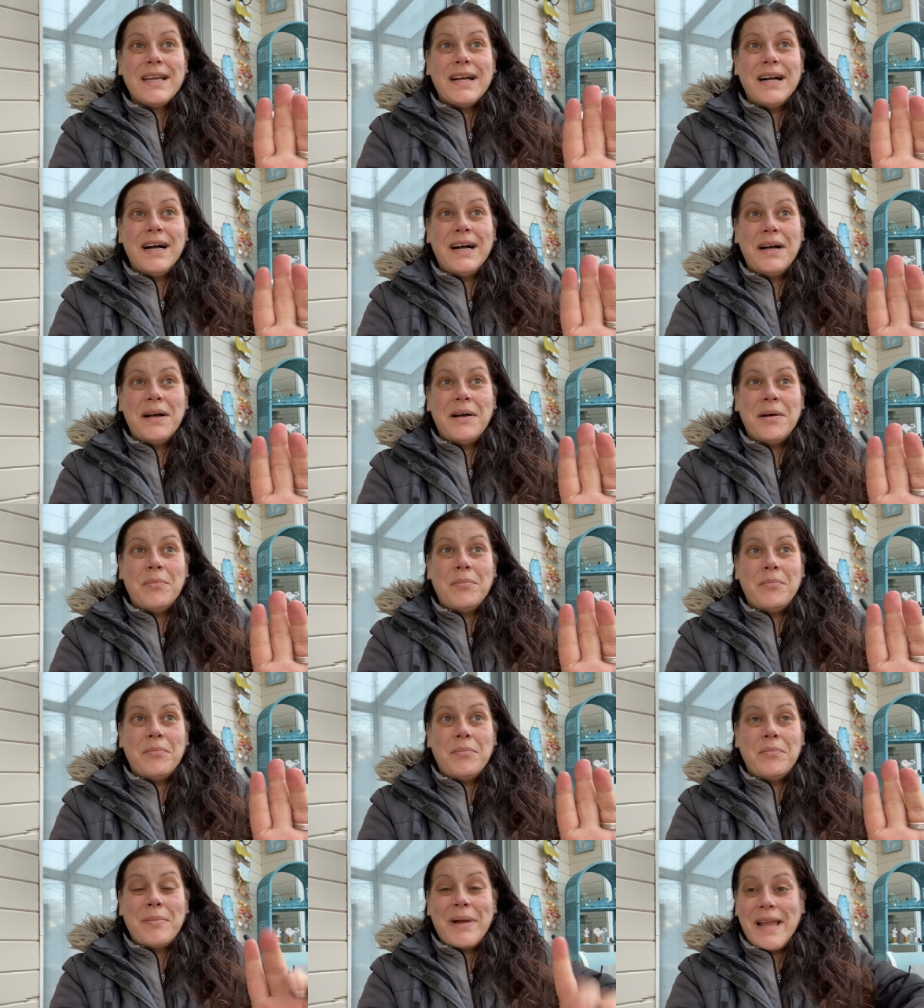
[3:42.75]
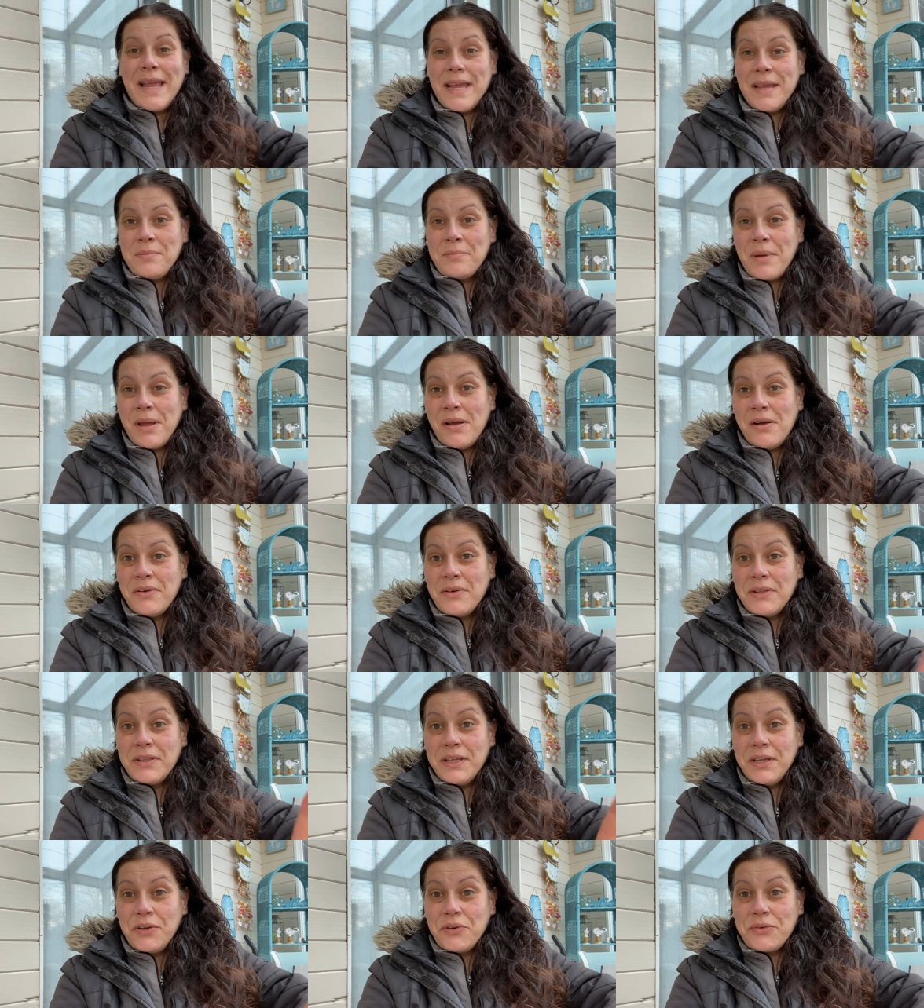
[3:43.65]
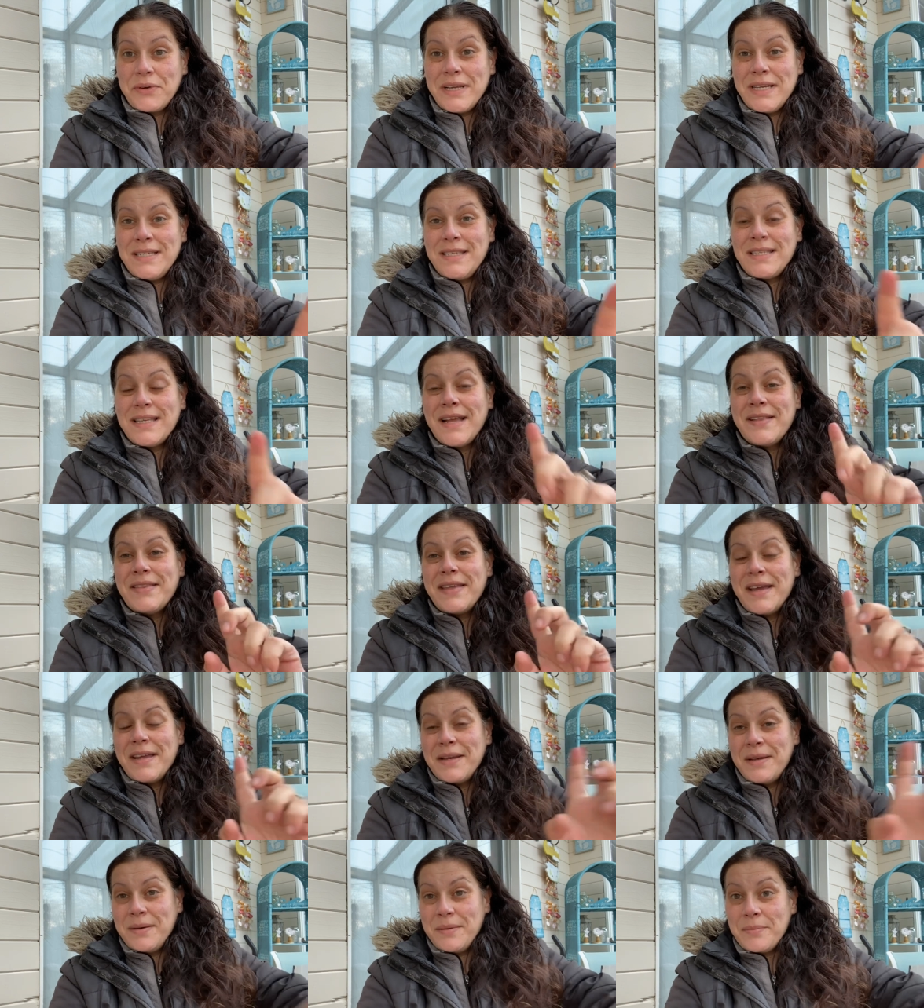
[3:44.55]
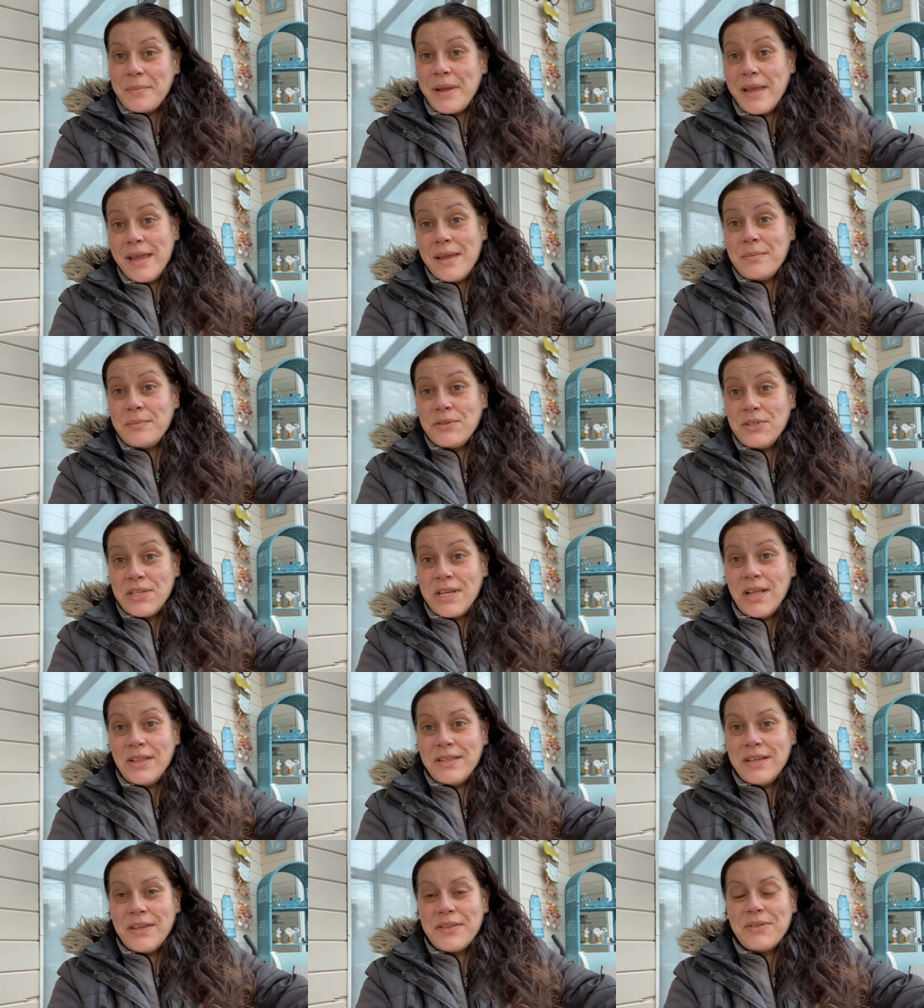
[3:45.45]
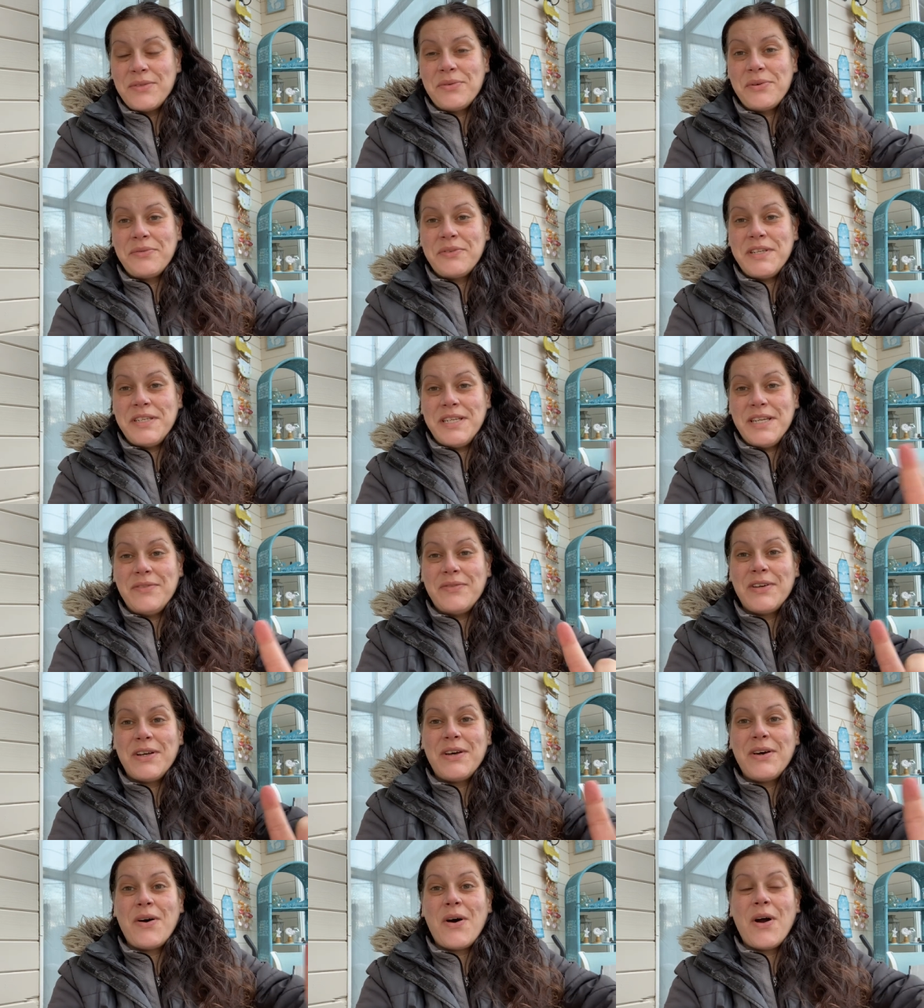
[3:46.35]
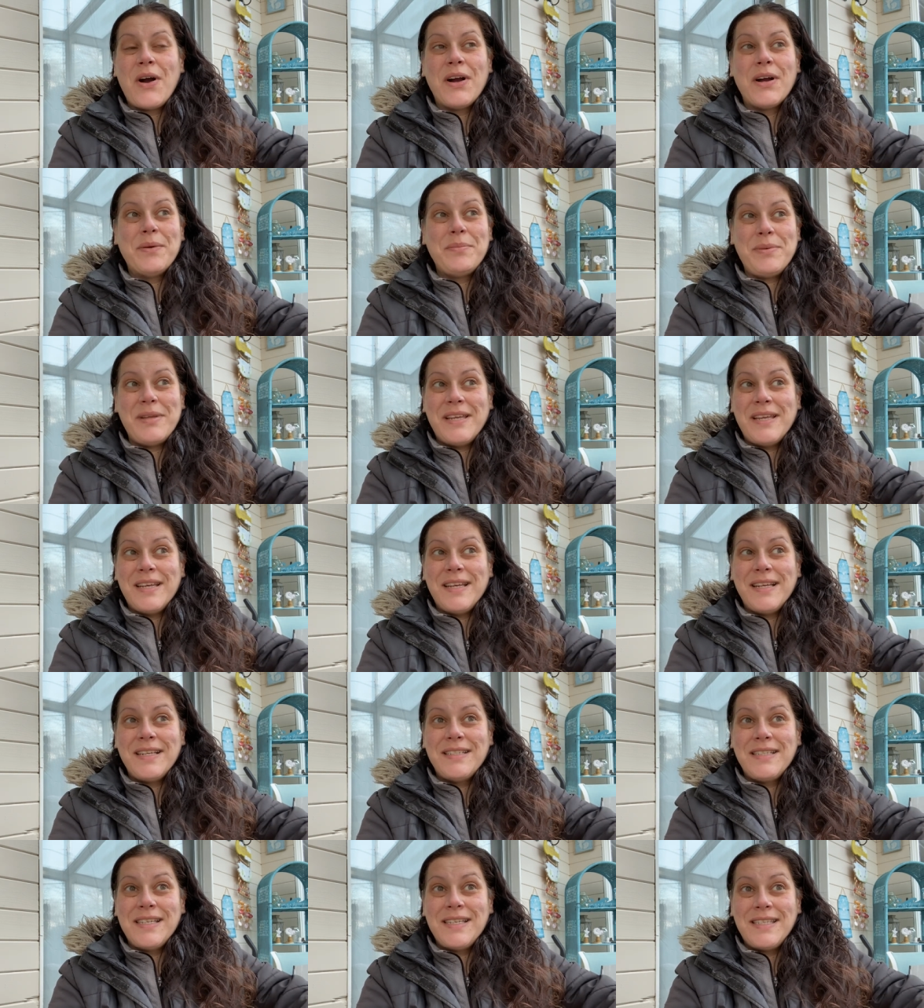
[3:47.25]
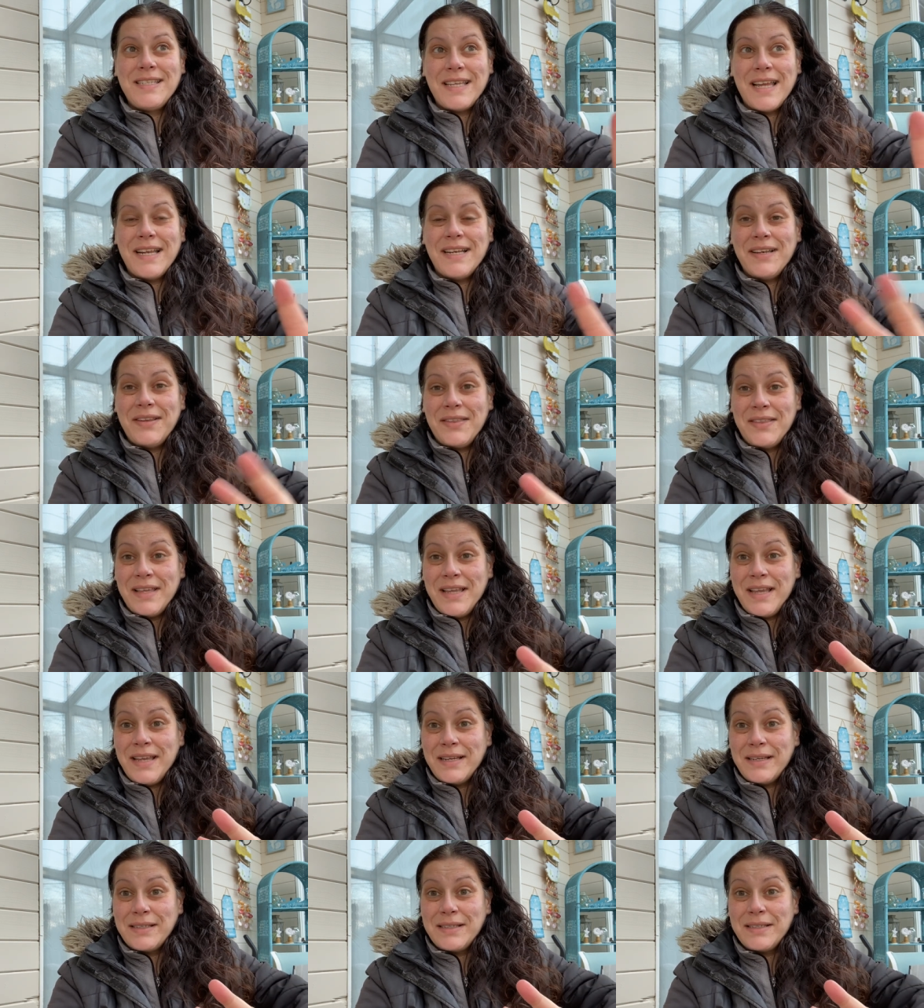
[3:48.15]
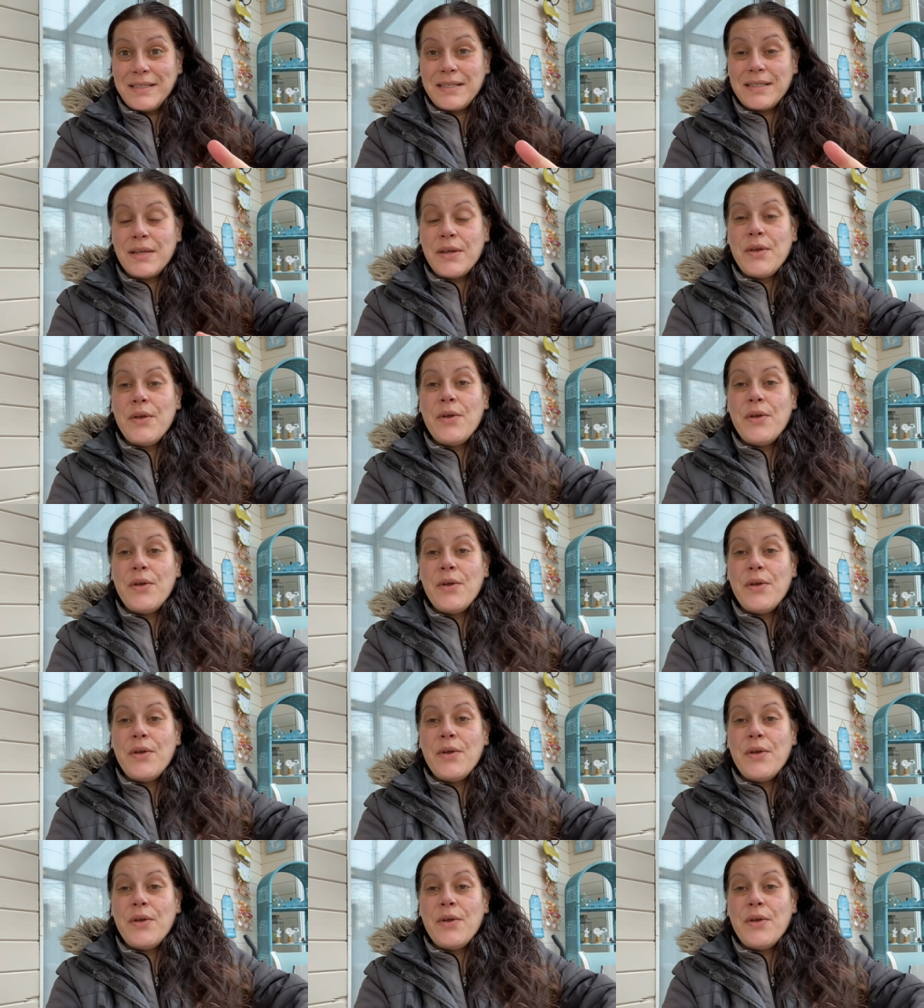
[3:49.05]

um, my aunt and my uncle in Greece, and then my aunt Michelle, the other thrifty diva, are beginning to send things